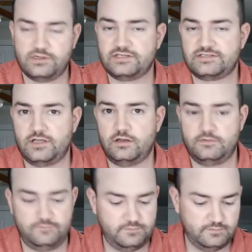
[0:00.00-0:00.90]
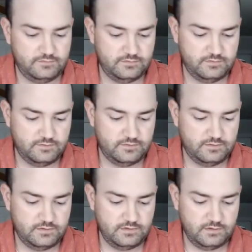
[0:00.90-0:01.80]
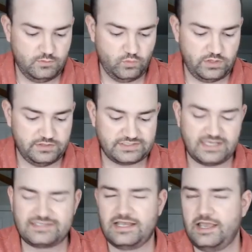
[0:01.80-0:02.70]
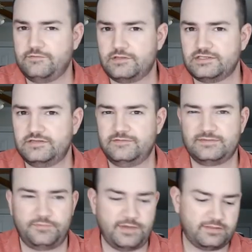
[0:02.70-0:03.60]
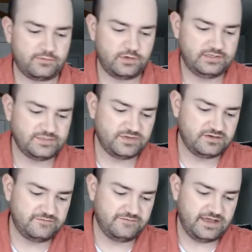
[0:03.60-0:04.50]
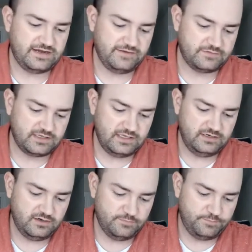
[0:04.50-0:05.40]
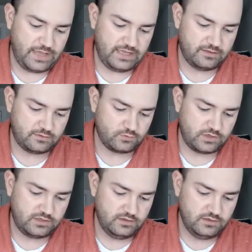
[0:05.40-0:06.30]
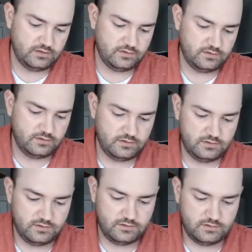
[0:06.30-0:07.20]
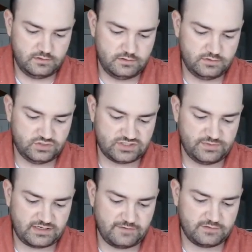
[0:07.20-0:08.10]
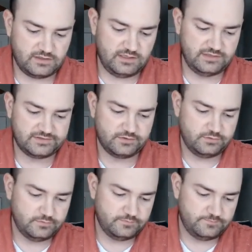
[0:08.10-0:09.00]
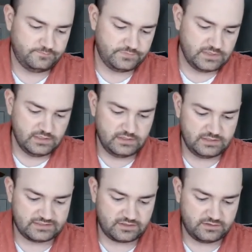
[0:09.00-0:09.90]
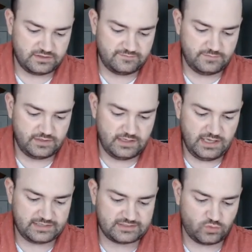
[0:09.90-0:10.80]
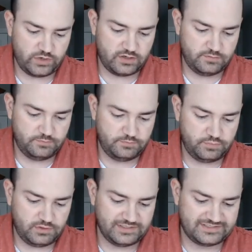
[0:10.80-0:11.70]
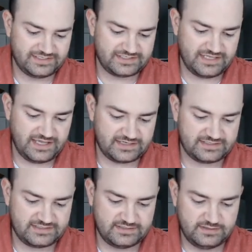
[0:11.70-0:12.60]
and solve. Well, in this case, everything's divisible by 3, so I'm going to divide everything in here by 3, just to make everything easier. That's going to give me x squared plus 2x,